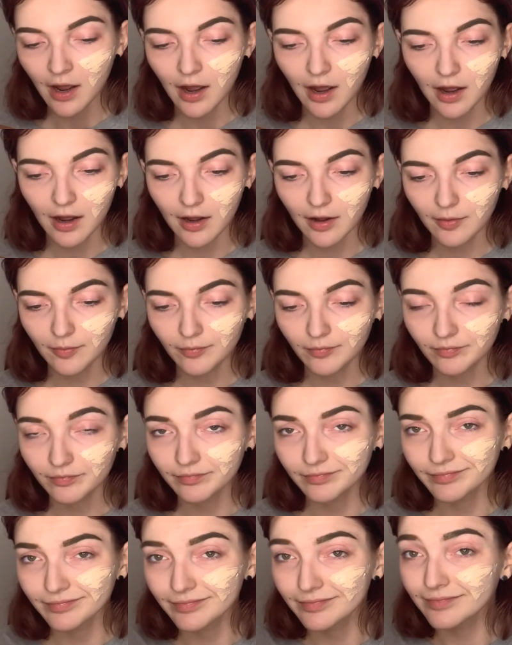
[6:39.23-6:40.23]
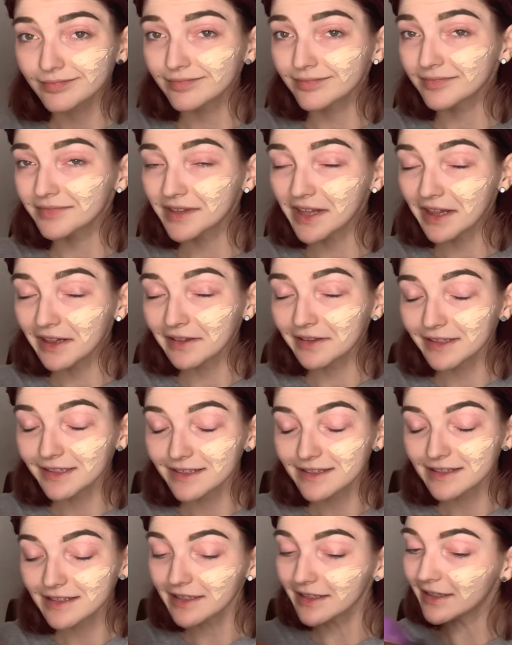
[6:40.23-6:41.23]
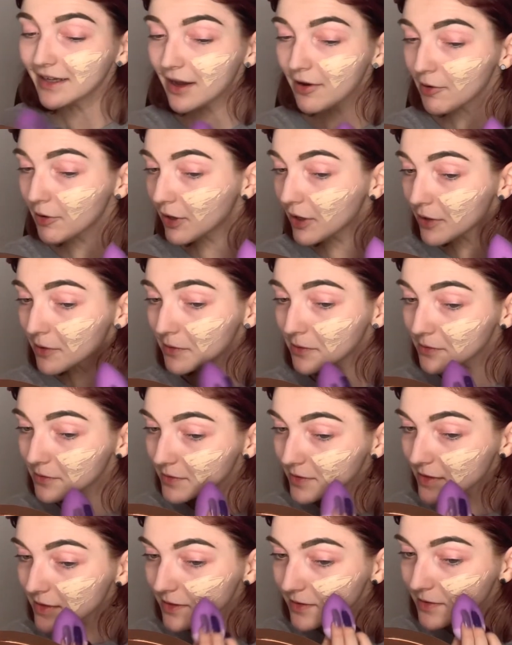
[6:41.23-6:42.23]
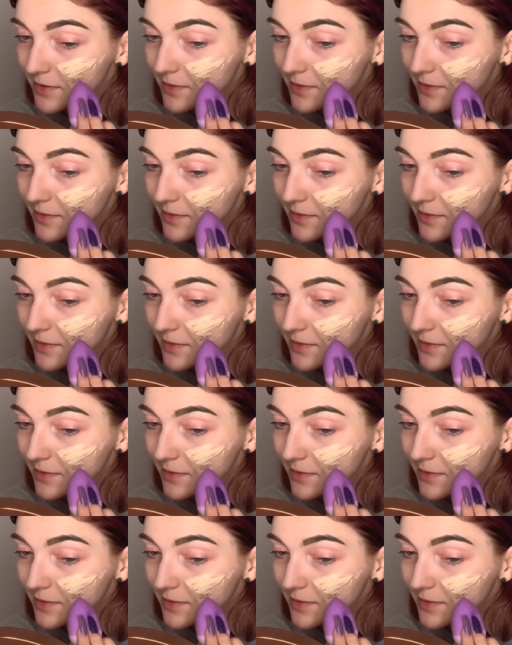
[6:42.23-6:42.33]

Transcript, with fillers: Um, let's see how it goes.